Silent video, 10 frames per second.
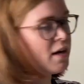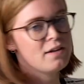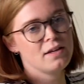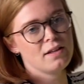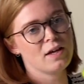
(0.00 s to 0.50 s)

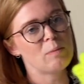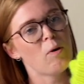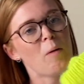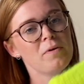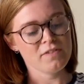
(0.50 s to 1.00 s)
adding like a
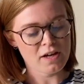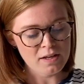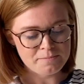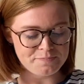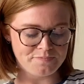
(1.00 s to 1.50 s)
pop of colour.
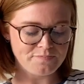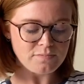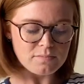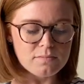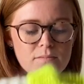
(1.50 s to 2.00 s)

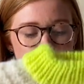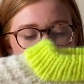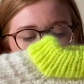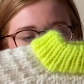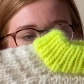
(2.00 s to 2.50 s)
So I've